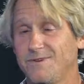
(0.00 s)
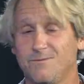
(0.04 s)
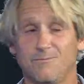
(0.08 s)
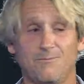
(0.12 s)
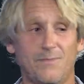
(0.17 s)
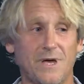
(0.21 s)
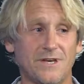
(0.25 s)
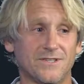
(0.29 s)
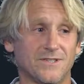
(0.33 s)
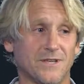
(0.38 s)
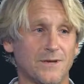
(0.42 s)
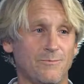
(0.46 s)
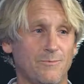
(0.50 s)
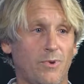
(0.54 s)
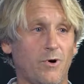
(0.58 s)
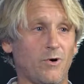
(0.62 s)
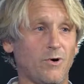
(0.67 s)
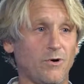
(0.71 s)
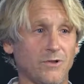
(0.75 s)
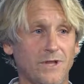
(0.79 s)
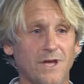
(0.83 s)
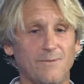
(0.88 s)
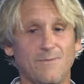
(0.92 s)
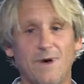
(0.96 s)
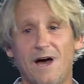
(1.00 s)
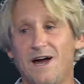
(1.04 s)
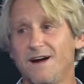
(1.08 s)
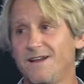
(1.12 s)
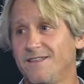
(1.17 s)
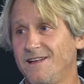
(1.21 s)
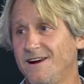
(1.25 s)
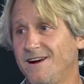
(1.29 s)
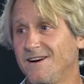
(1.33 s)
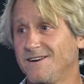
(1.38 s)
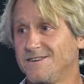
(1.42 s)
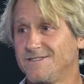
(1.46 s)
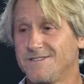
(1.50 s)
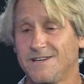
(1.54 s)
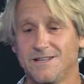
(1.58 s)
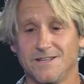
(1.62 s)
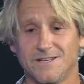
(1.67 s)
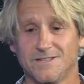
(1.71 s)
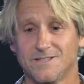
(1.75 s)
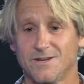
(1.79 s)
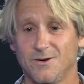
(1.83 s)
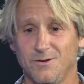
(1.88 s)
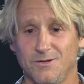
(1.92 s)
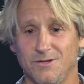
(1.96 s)
and basically pulled him out of there and
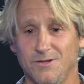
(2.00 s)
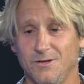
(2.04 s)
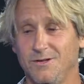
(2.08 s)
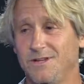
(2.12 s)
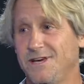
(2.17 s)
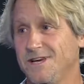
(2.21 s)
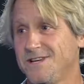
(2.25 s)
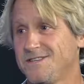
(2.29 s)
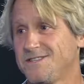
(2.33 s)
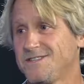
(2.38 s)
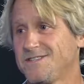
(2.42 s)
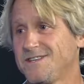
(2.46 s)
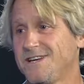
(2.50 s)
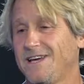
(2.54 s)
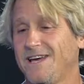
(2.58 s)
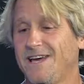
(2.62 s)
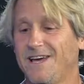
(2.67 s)
said, let's go do this.